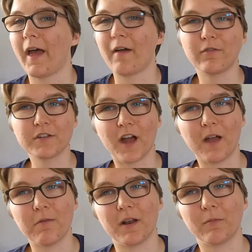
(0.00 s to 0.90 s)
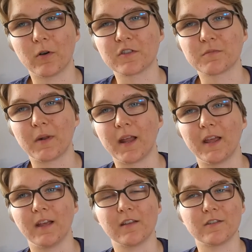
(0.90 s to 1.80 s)
Every time when I'm
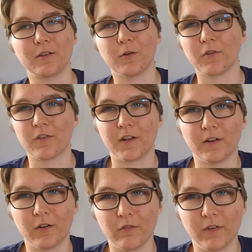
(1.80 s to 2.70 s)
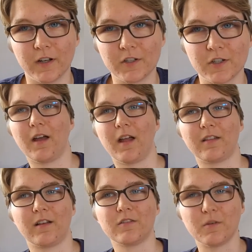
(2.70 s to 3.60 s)
cosplaying as Lutz at the convention,
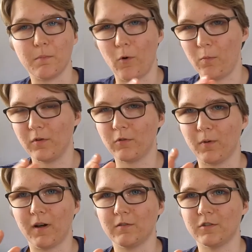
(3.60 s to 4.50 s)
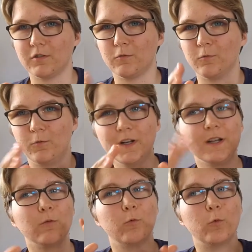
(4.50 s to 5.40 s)
there is a moment where I just do
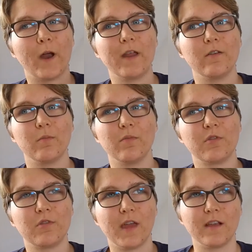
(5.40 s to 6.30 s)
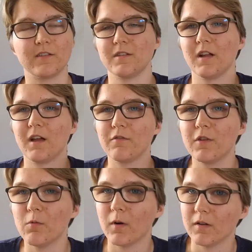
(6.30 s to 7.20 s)
really random things and I have
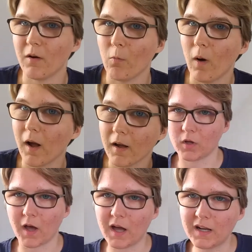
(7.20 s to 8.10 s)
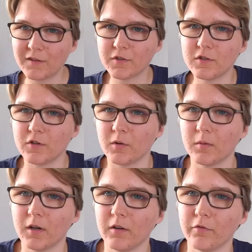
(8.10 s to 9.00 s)
no idea why. I lived in
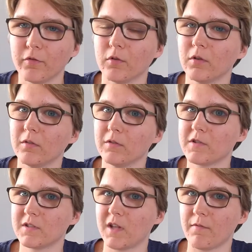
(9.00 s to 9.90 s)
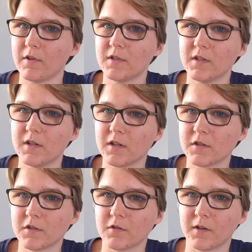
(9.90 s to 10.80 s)
Germany for 17
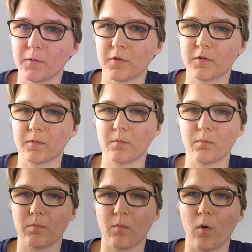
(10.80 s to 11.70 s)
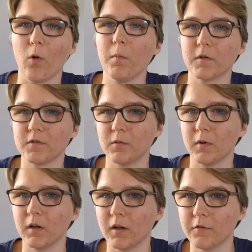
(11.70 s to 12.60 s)
years, so that was almost all
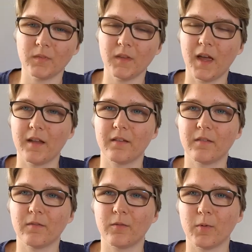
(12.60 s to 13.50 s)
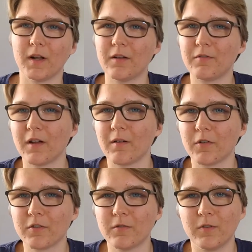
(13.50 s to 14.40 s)
my life. And when I lived there, I
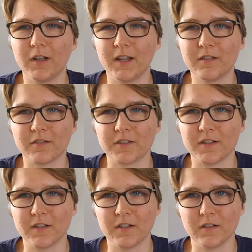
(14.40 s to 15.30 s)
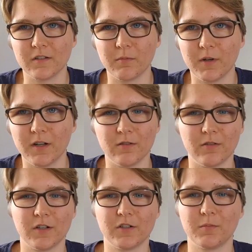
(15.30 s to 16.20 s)
wasn't really interested in Germany
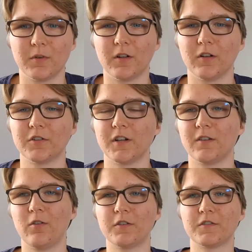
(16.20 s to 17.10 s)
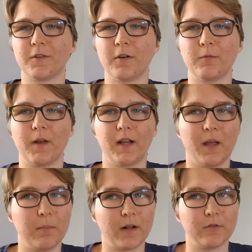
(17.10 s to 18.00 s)
or the German culture. It all started when I
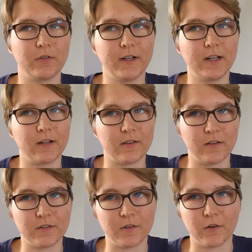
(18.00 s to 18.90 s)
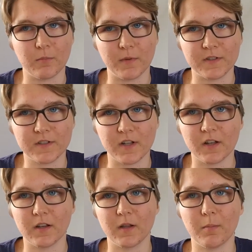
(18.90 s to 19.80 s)
came back to the Netherlands and started my
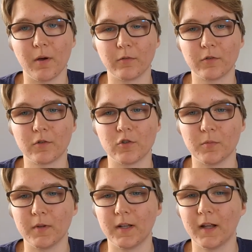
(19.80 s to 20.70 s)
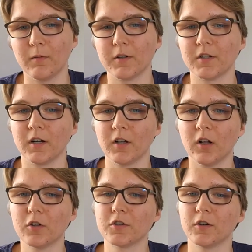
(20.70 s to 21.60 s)
study about German language and
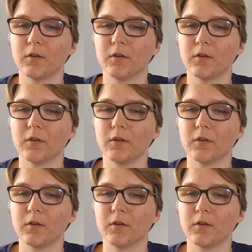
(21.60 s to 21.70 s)
culture.